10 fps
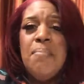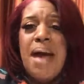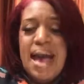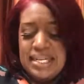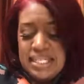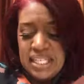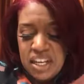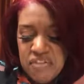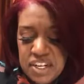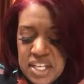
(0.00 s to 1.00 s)

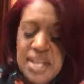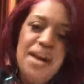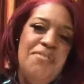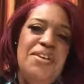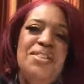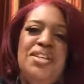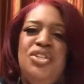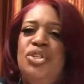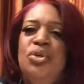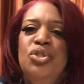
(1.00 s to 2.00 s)
activity of it. The
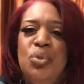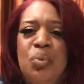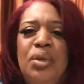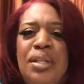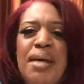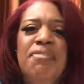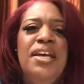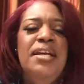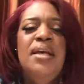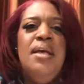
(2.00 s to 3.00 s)
children will love
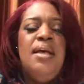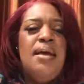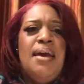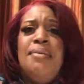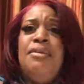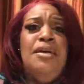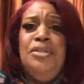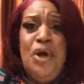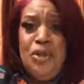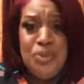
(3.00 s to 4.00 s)
it and the
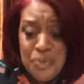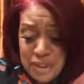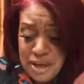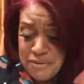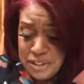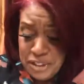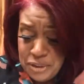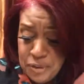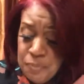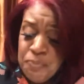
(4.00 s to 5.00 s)
adults will love it
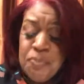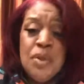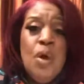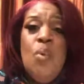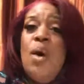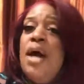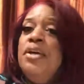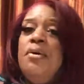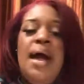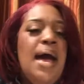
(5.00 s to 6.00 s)
too. While
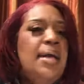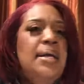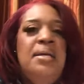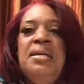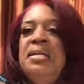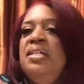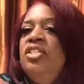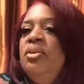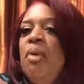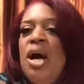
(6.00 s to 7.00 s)
you're at it, get
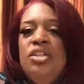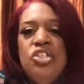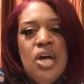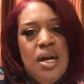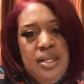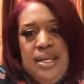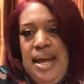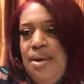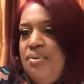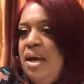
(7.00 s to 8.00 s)
some hot chocolate
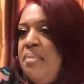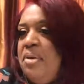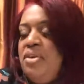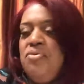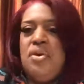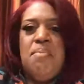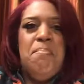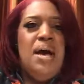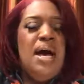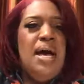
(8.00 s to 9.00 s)
out. I mean, you can
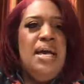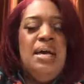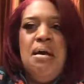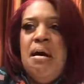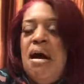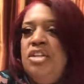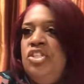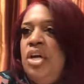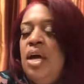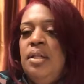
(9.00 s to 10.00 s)
buy hot
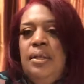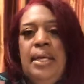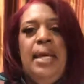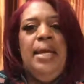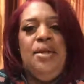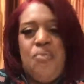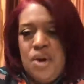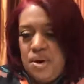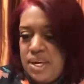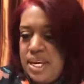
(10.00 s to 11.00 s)
chocolate
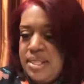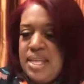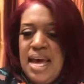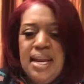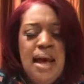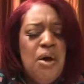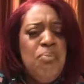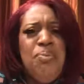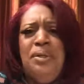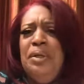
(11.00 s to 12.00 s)
anywhere. Get that
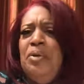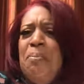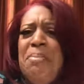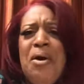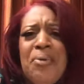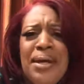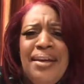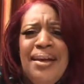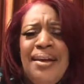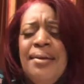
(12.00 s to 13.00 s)
out, put a little milk
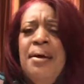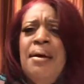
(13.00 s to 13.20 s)
in it,